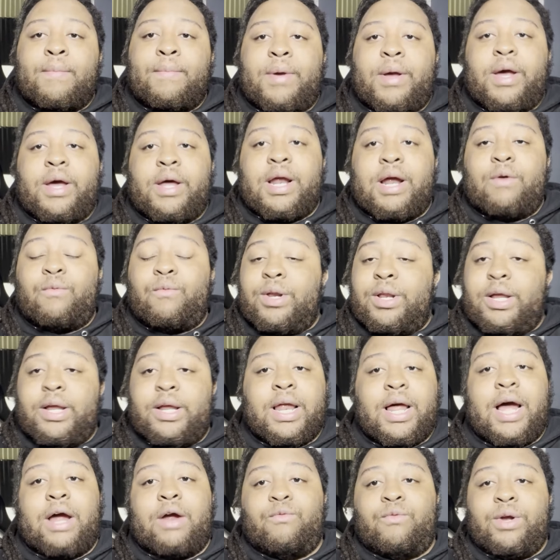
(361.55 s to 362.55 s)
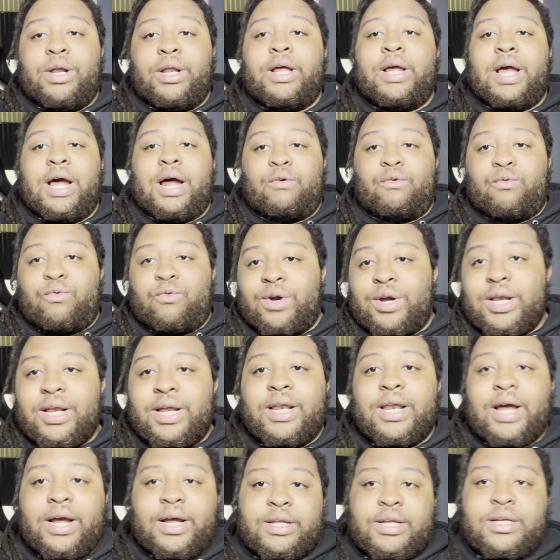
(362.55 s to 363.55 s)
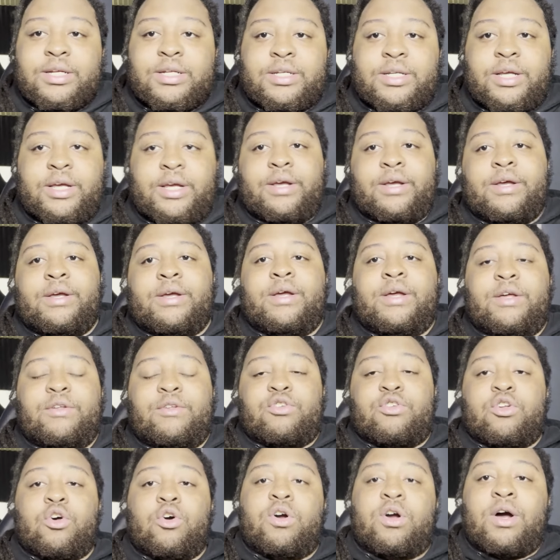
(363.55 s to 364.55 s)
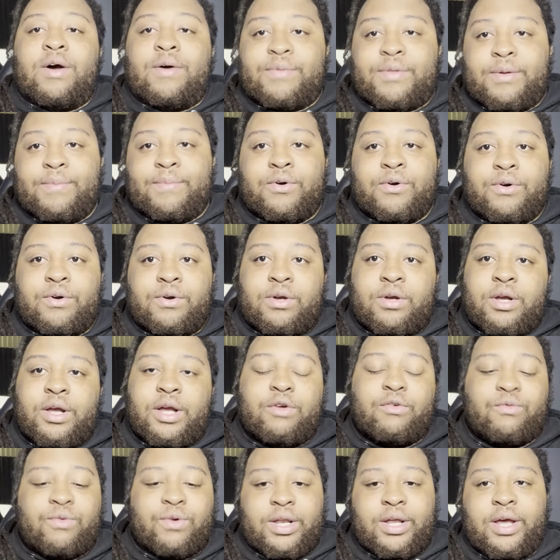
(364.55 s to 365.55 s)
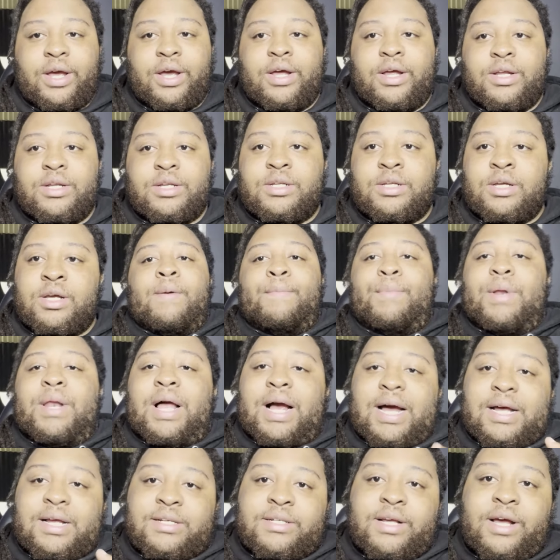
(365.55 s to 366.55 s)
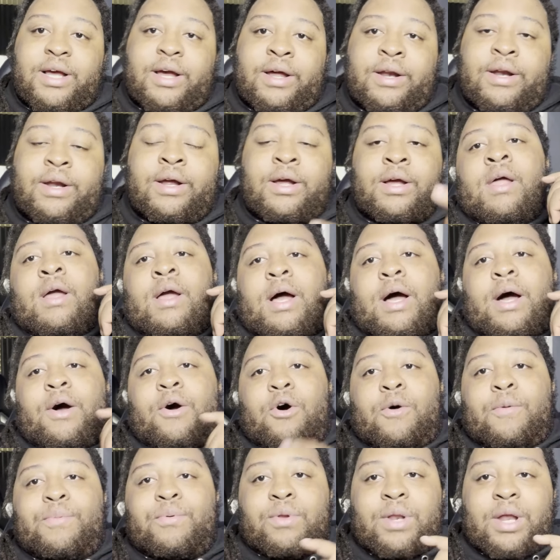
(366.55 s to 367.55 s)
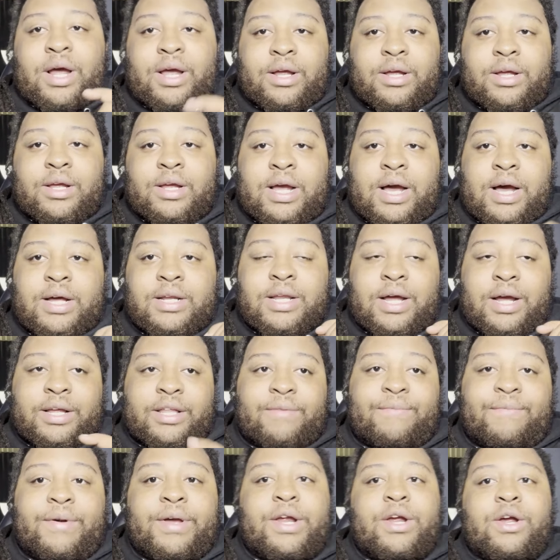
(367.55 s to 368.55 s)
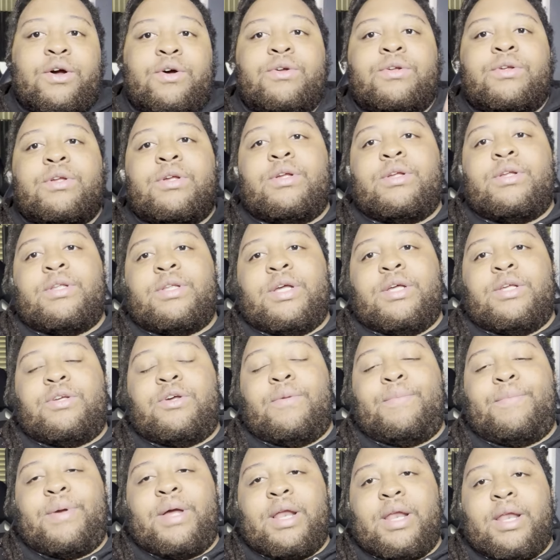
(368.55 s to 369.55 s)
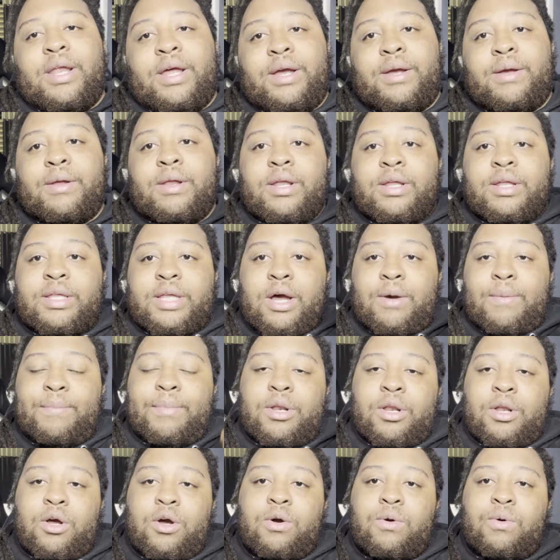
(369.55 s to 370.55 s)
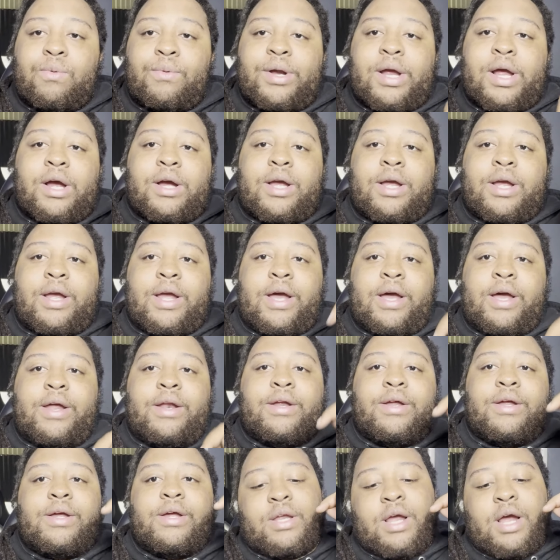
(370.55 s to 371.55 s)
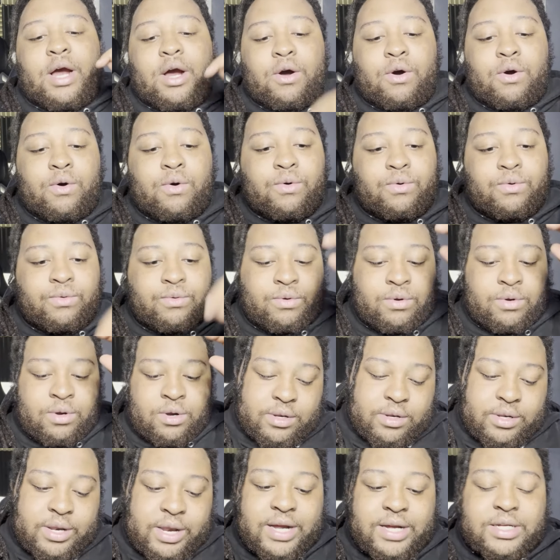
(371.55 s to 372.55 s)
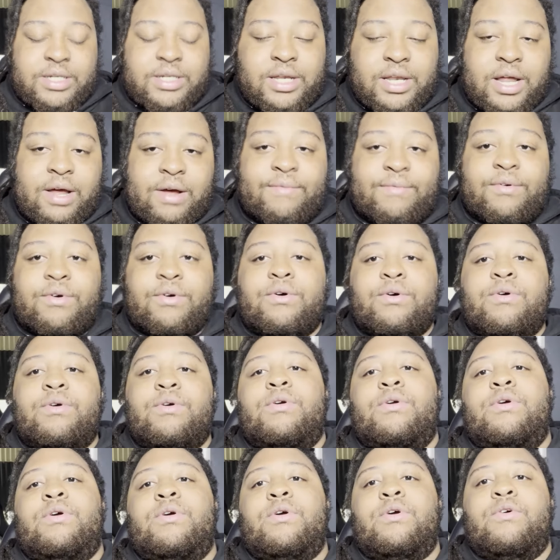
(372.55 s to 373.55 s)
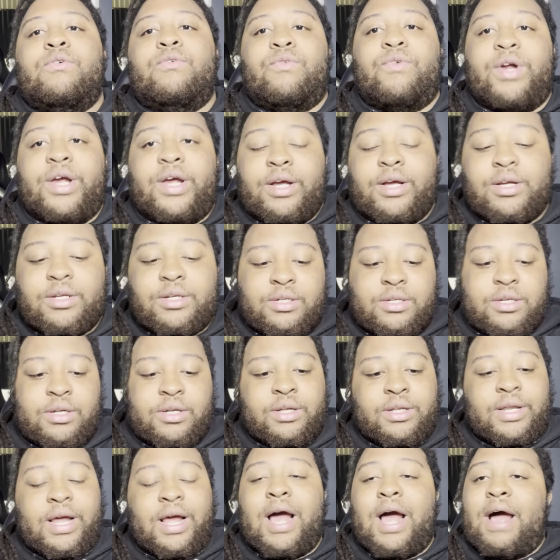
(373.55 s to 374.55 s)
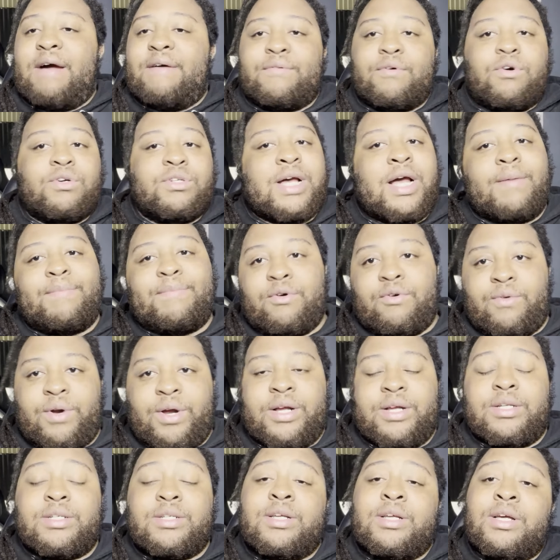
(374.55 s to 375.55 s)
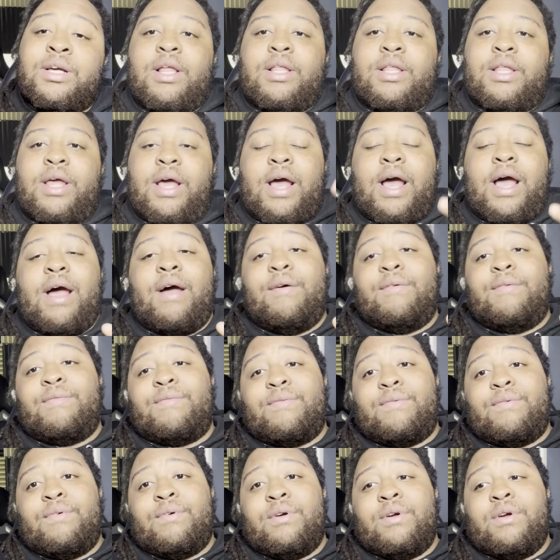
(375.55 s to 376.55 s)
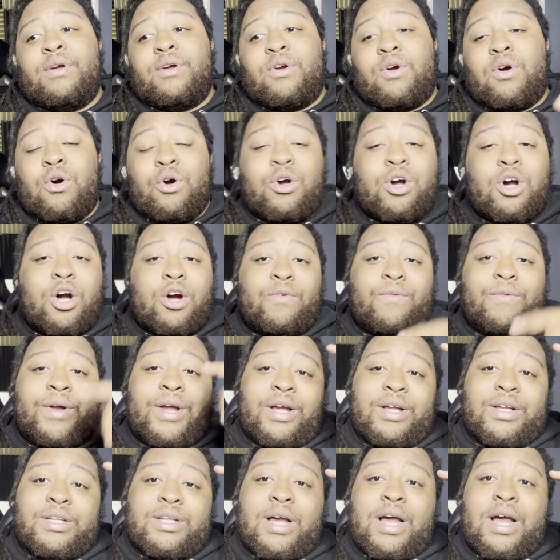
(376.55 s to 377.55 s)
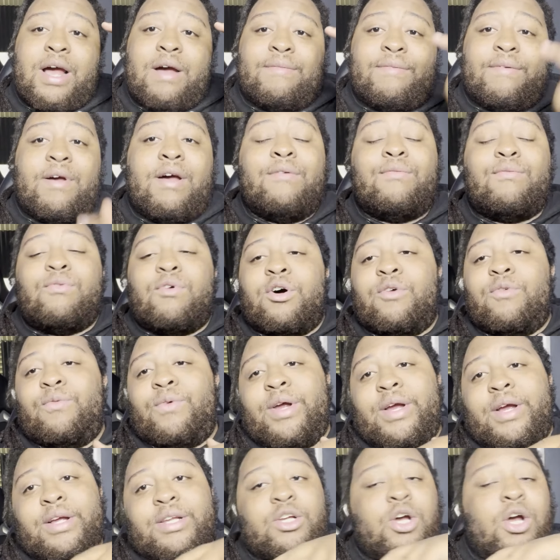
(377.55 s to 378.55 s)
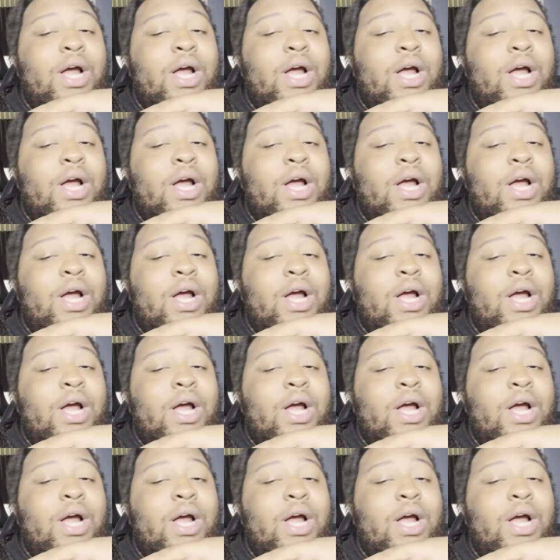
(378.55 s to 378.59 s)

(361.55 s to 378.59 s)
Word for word: Man, I really, I really, I really like this seat. It's so comfortable. It really is. But like I said, I hope you like you guys like the video. There's gonna be a link down below where you can get your own next level rigs. They have all type of rigs. They have go-kart rigs, they have F1 rigs.